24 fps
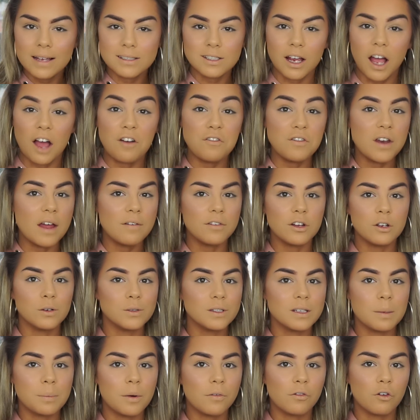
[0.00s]
it's like I've never
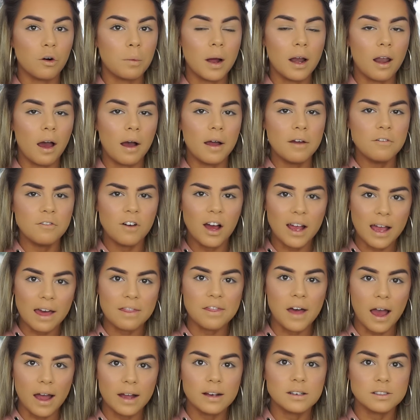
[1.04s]
used it before in my life. I get that